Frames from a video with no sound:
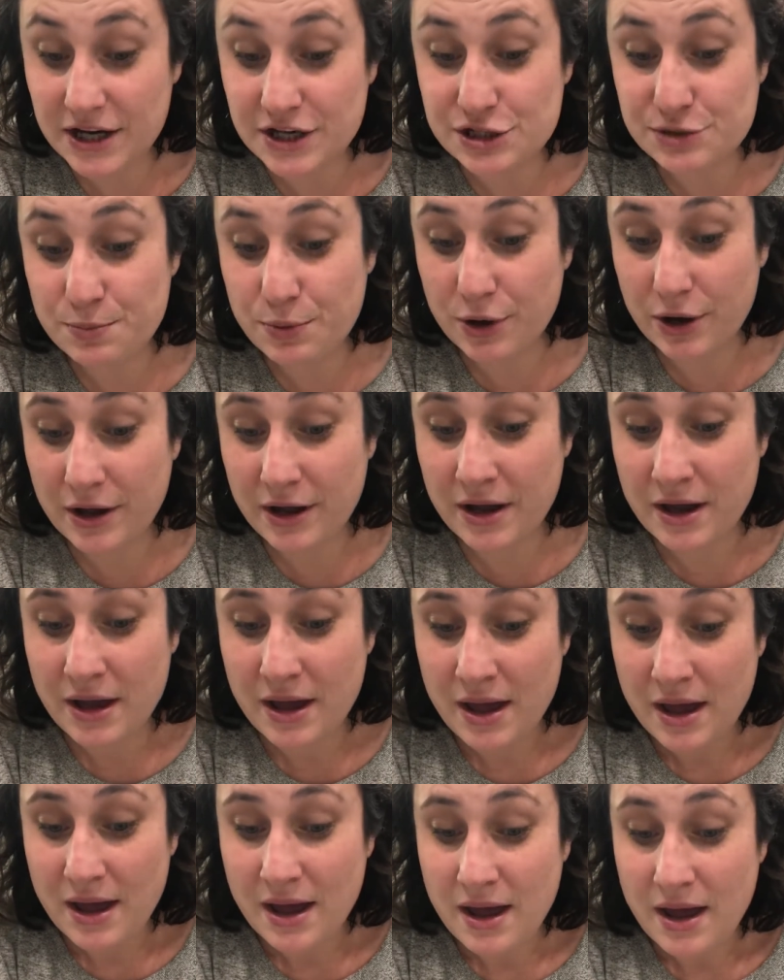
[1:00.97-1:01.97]
Each book
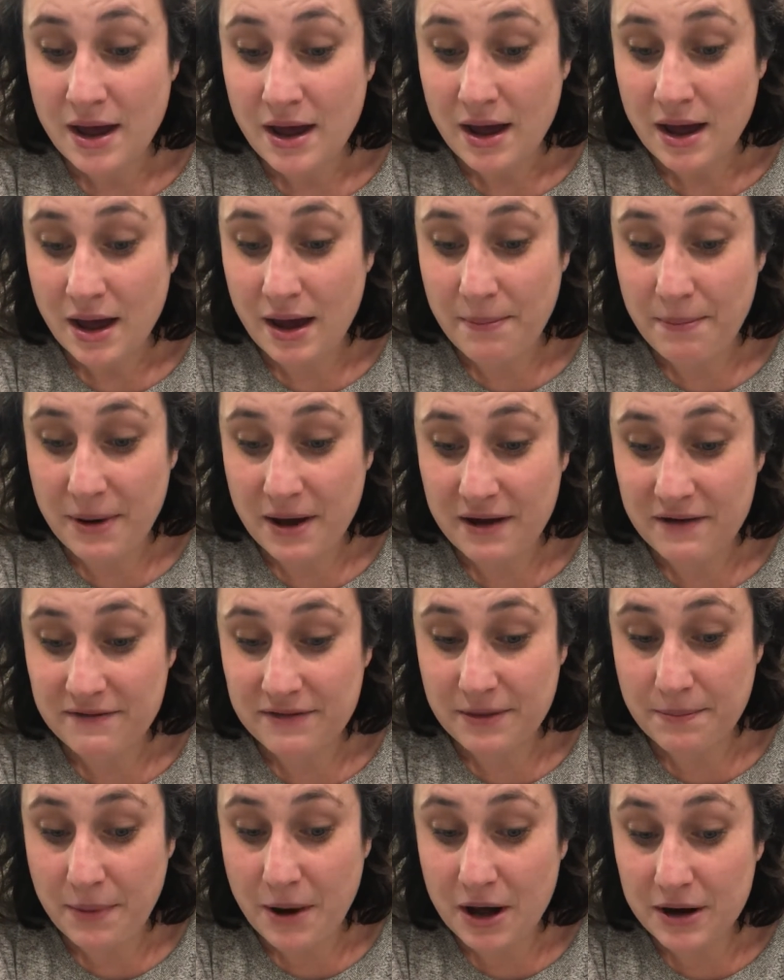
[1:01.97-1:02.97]

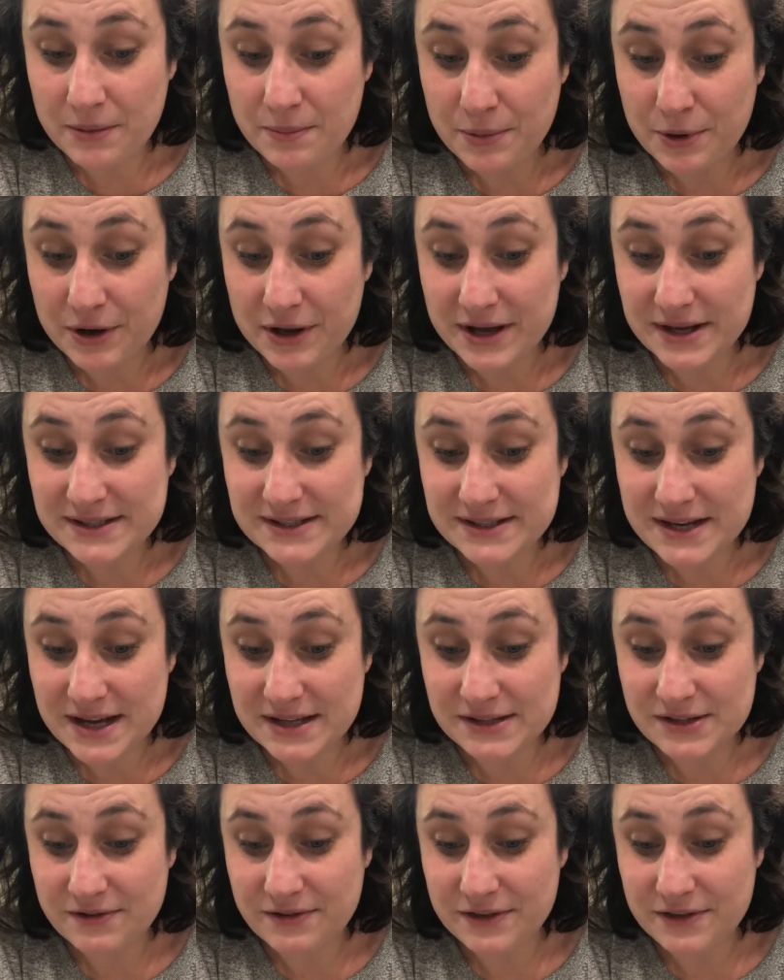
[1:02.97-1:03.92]
above the bottom book extends